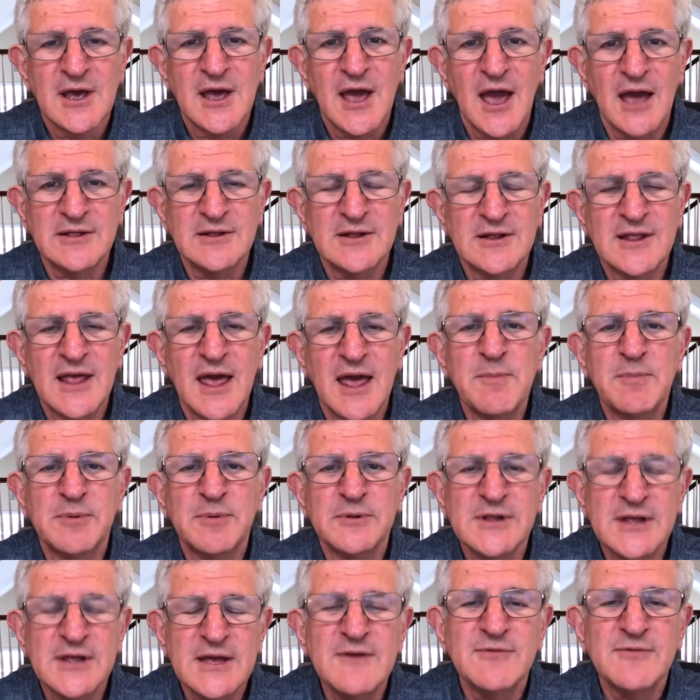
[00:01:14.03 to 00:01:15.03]
And that they
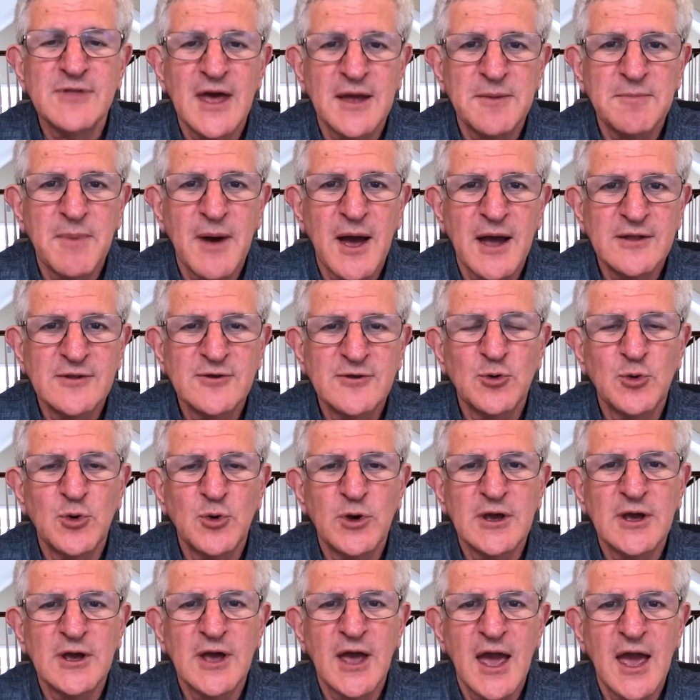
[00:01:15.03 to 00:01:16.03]
believe that by
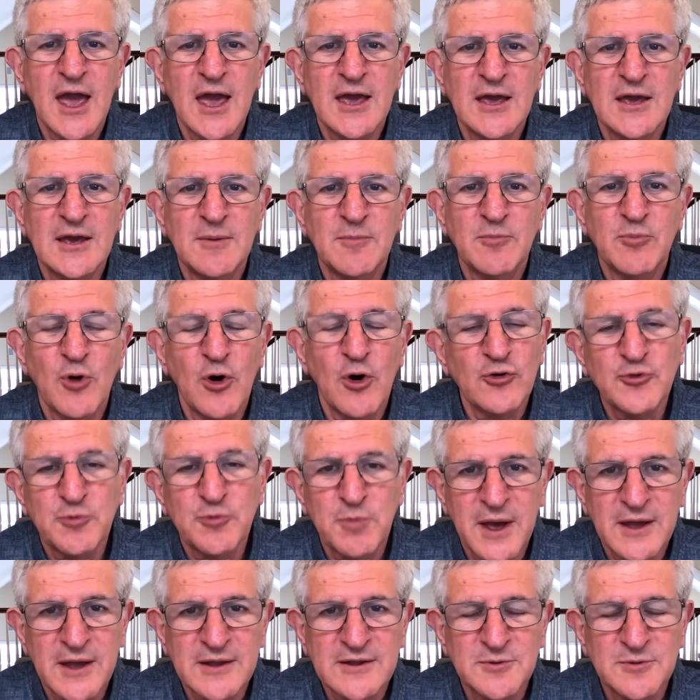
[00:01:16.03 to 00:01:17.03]
doing a
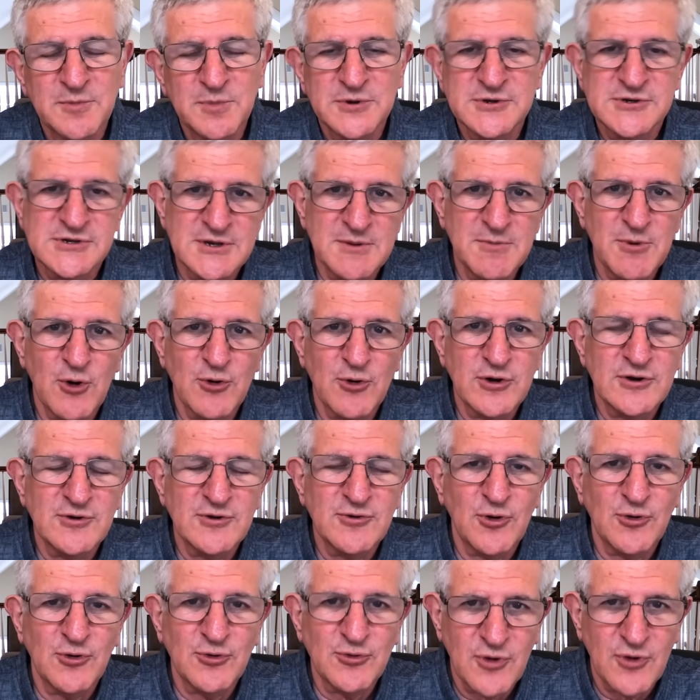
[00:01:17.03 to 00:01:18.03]
prospective placebo
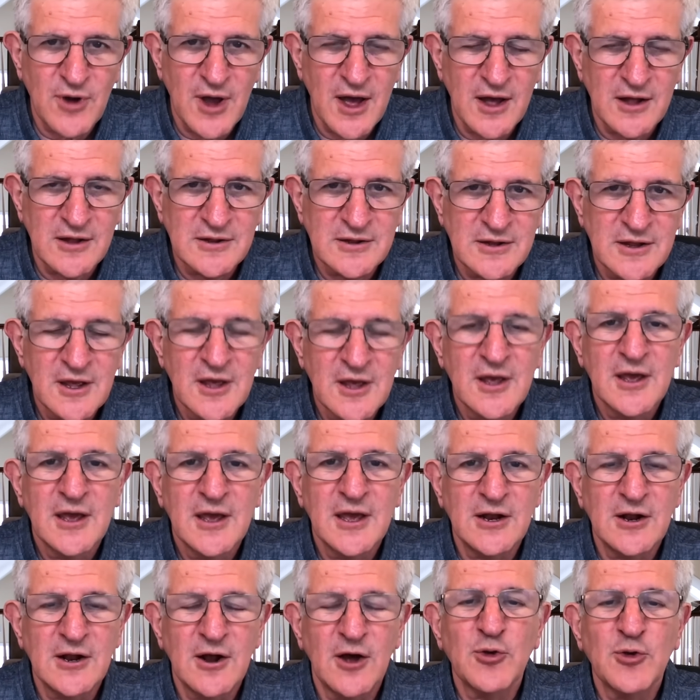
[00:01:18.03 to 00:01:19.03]
controlled trial
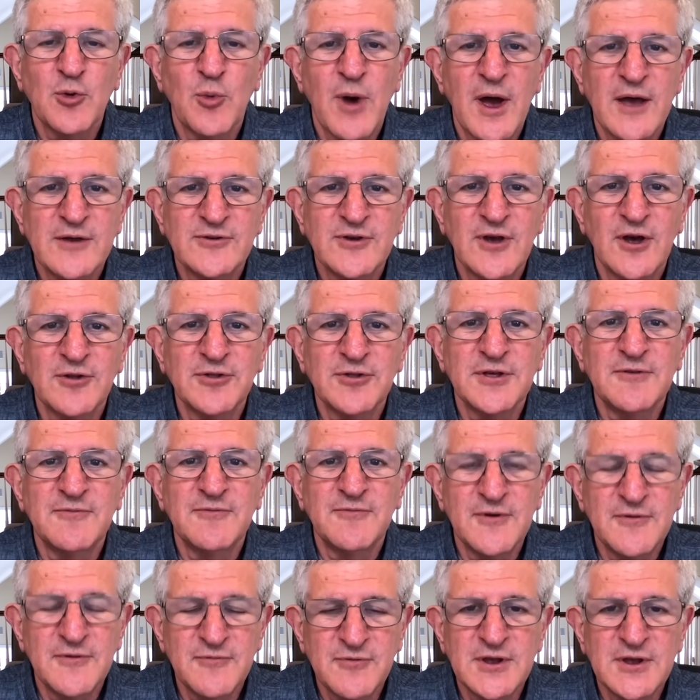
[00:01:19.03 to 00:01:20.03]
in otherwise healthy
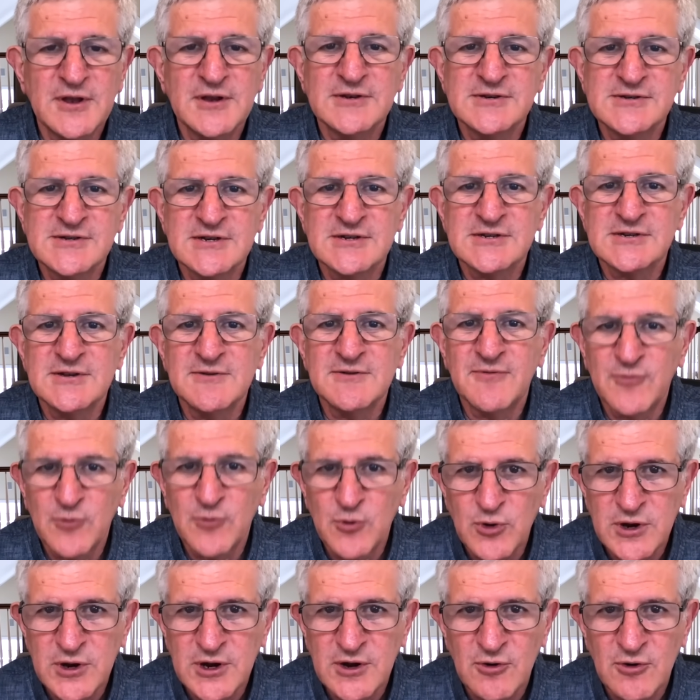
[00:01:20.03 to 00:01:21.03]
50 to
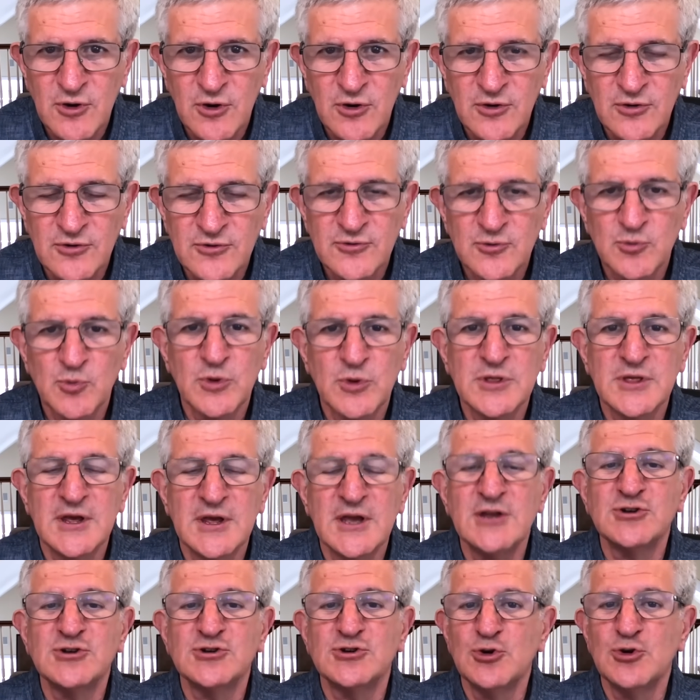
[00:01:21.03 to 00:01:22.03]
64 year olds with
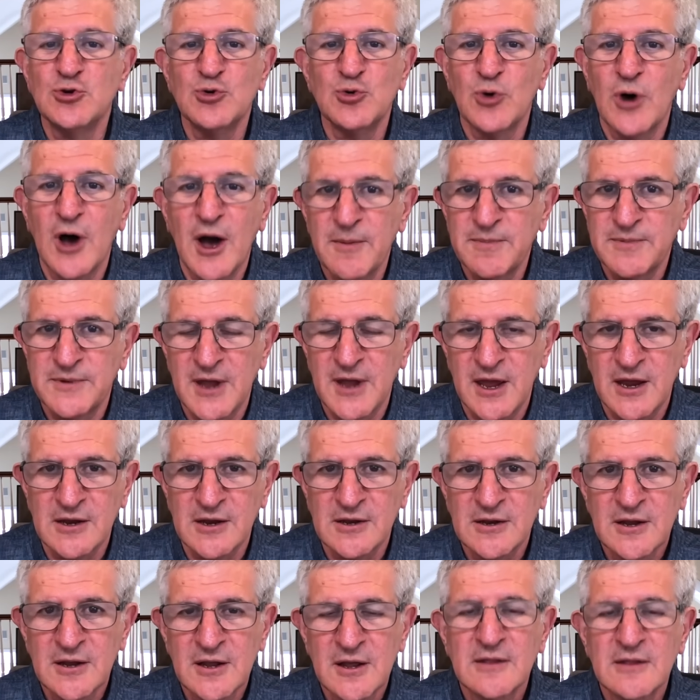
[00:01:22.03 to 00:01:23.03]
each new
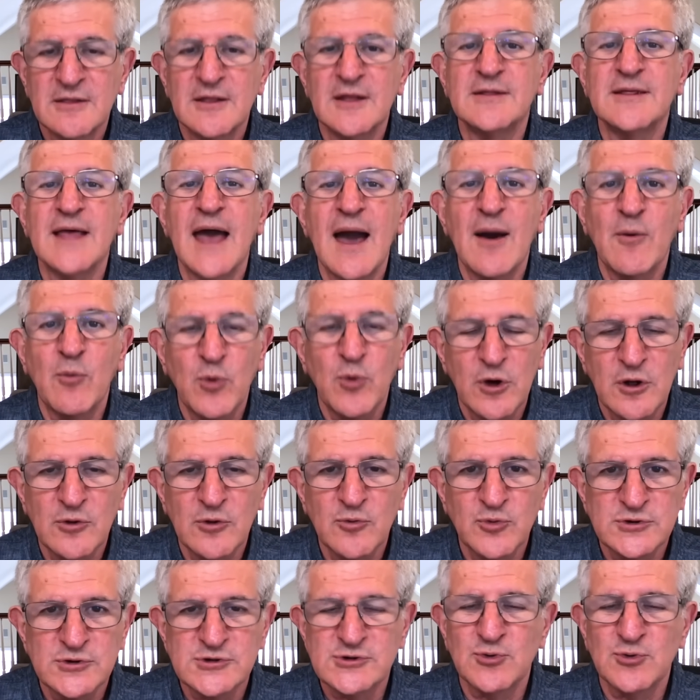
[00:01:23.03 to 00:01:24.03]
update, that that will
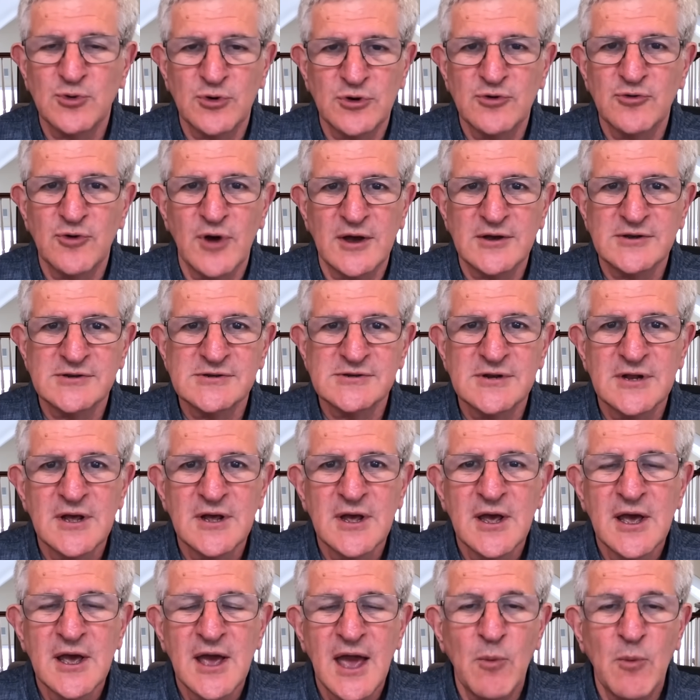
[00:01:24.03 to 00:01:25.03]
restore trust.
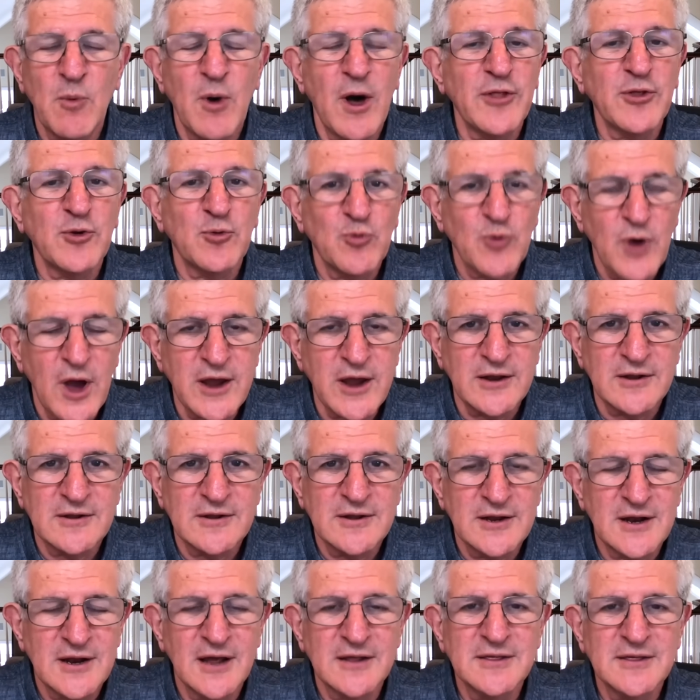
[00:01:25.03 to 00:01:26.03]
And while they're right
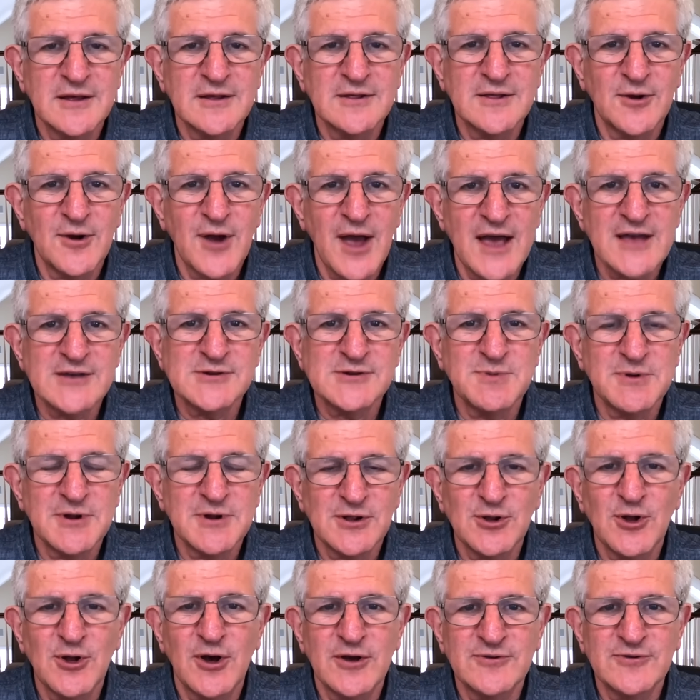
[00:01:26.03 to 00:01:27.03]
that I think there has been
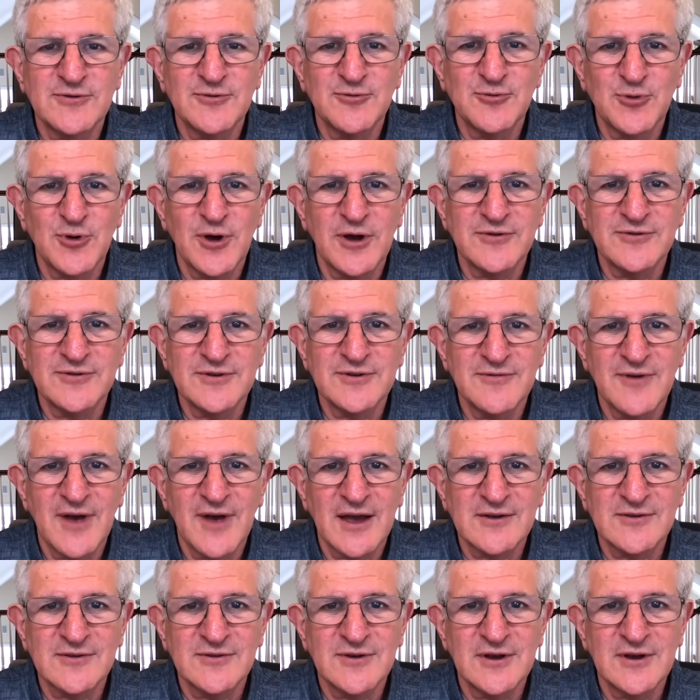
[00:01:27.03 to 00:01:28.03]
a loss of trust in
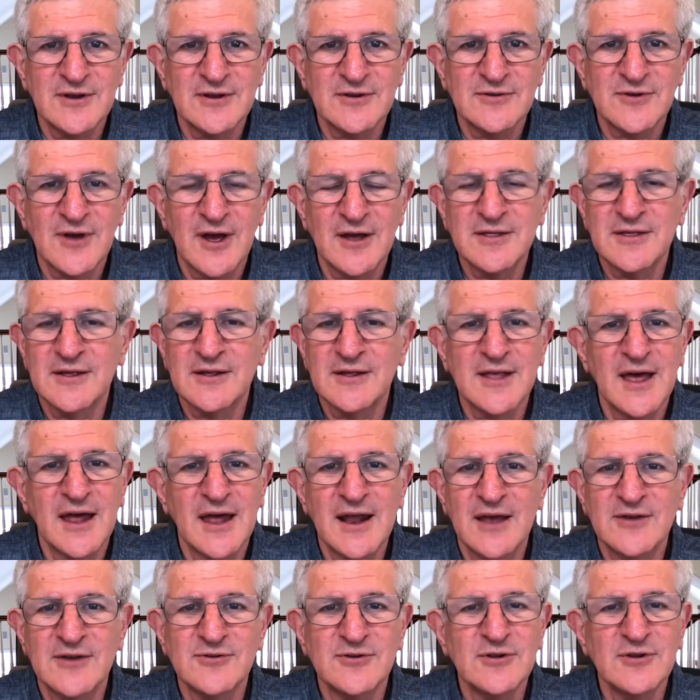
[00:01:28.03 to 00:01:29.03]
vaccines, I think that
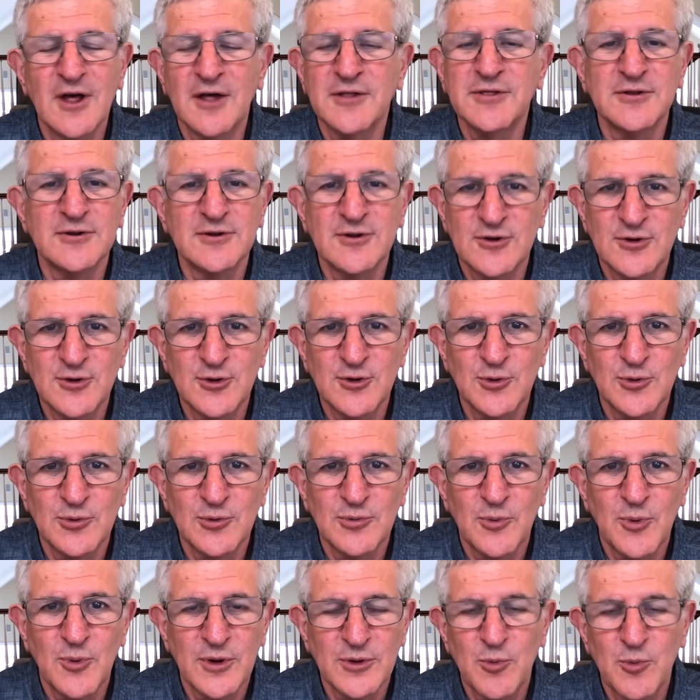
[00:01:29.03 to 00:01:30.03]
has nothing to do
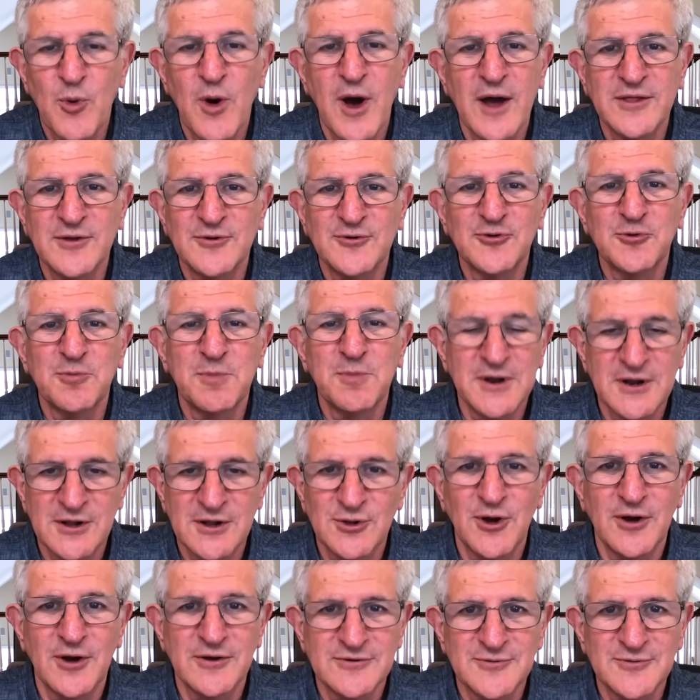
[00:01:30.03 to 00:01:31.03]
with why there's been a
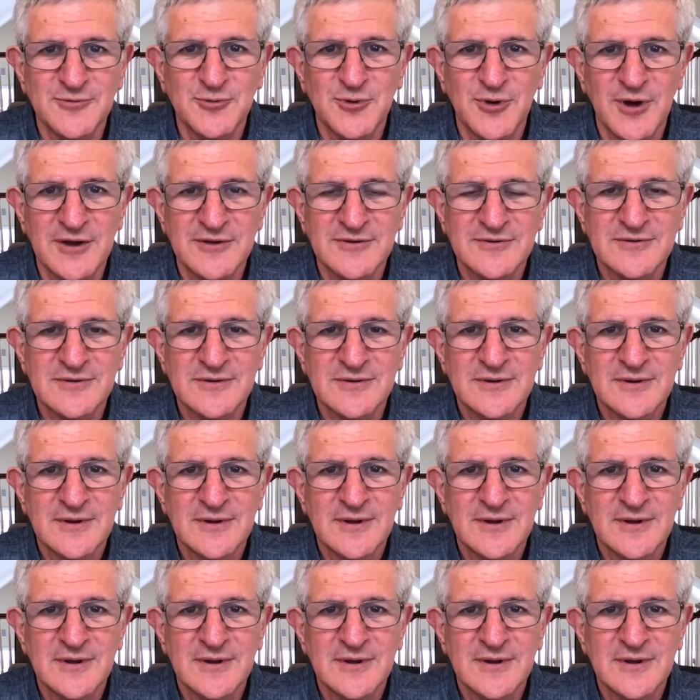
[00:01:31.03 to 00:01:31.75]
loss of trust.